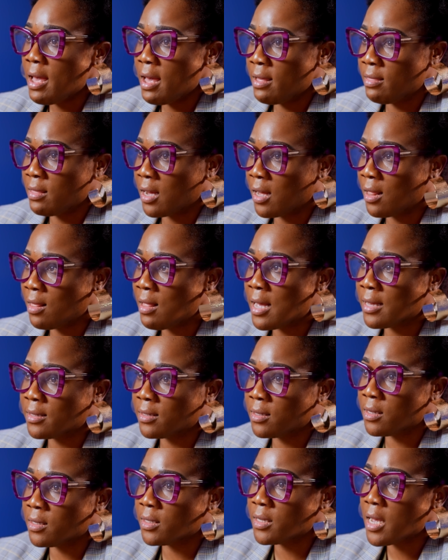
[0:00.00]
in the
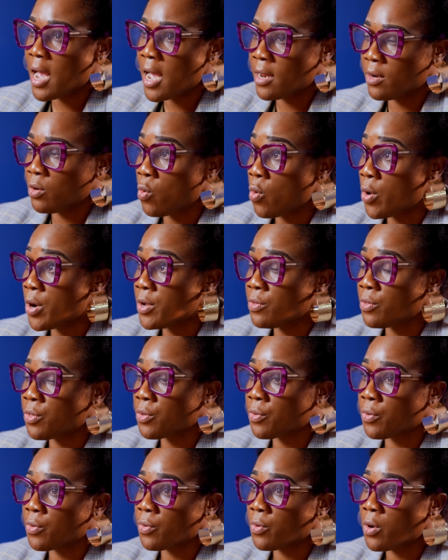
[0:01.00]
classes and going
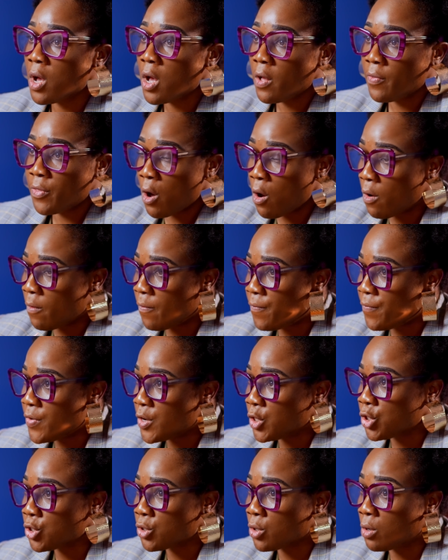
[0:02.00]
through the
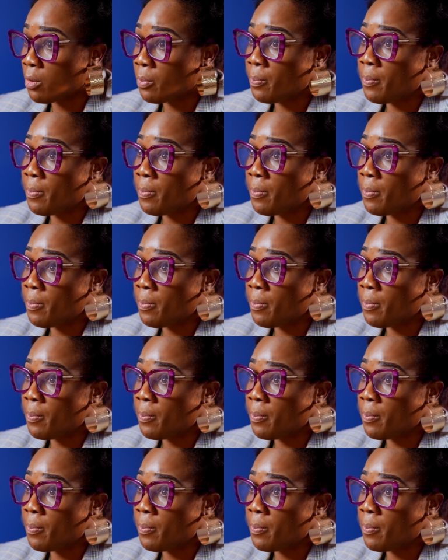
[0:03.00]
official